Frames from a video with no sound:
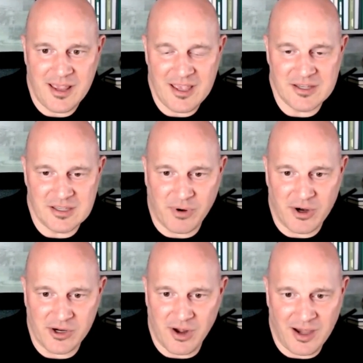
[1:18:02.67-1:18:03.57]
as part
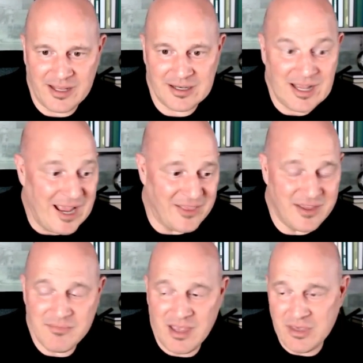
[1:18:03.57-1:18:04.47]
of your audit, and
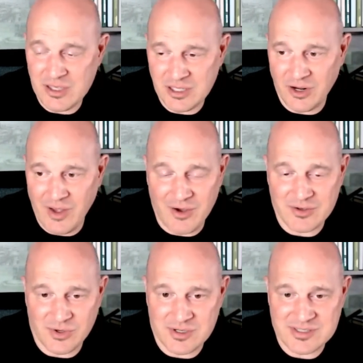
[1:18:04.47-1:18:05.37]
then maybe
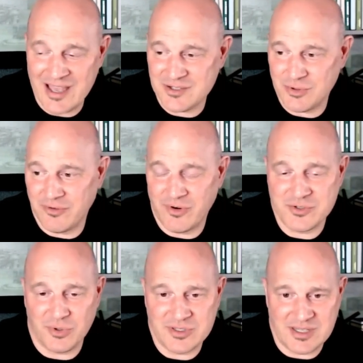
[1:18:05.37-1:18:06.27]
outsource that to a
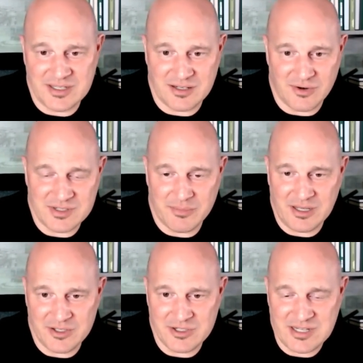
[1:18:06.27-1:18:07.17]
virtual assistant or
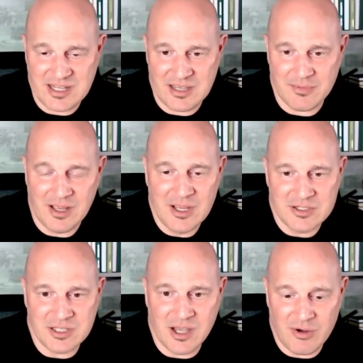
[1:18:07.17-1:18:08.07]
somebody on your team
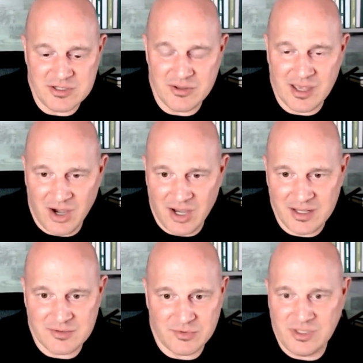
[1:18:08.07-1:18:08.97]
to go and do that
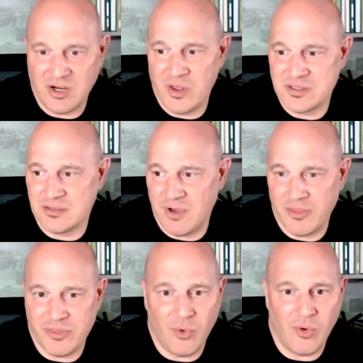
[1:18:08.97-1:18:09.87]
audit once a
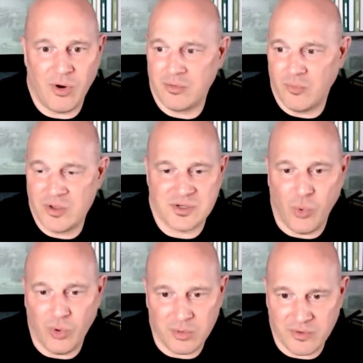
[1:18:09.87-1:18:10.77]
month or once a
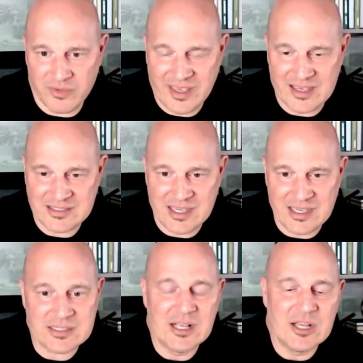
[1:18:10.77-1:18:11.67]
quarter, where the case
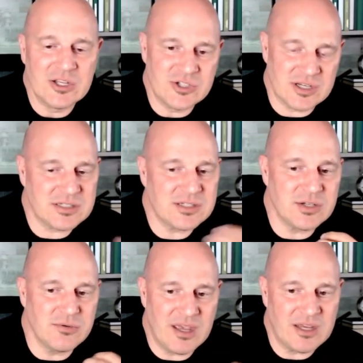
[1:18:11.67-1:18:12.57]
is, just
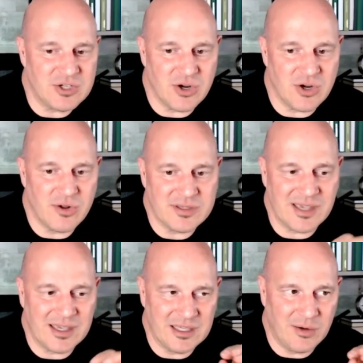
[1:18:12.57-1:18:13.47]
to make sure that's
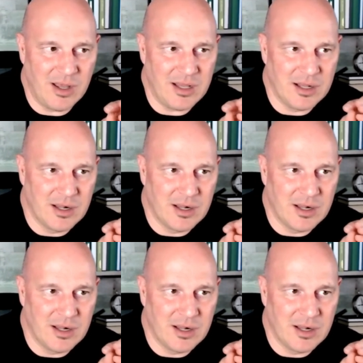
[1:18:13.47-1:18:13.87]
like, what,